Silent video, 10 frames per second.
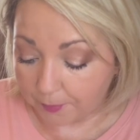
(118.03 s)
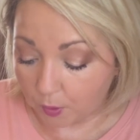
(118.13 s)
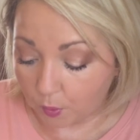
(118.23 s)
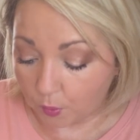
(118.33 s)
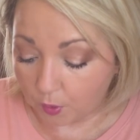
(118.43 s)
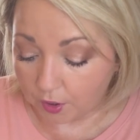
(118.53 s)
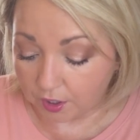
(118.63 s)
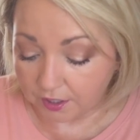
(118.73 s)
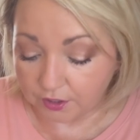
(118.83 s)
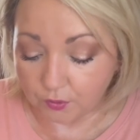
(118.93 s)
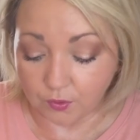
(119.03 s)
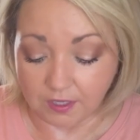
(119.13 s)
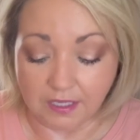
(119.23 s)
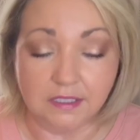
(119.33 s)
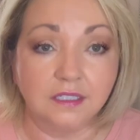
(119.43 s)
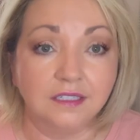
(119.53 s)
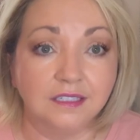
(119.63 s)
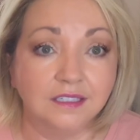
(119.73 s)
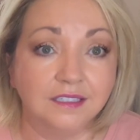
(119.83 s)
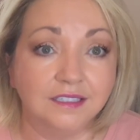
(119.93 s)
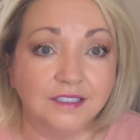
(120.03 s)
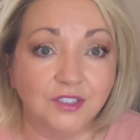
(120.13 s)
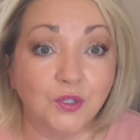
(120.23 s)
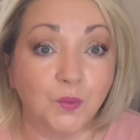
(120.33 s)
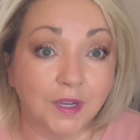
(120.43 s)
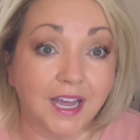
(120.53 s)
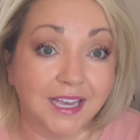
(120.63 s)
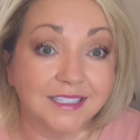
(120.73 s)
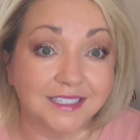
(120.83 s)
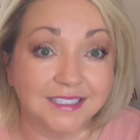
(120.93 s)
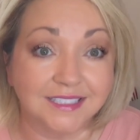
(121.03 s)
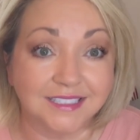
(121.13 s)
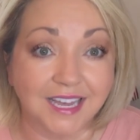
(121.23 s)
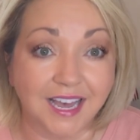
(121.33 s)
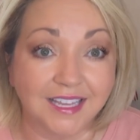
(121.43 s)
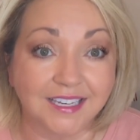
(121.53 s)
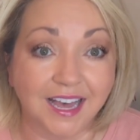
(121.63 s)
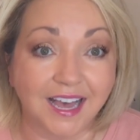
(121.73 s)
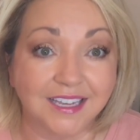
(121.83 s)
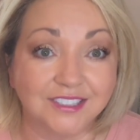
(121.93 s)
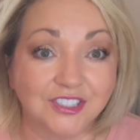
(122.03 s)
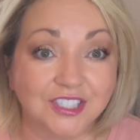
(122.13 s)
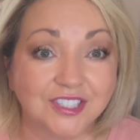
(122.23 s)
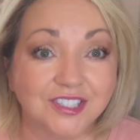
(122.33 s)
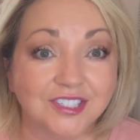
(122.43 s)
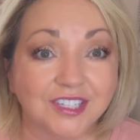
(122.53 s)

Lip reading: Or you can do what I did, and I just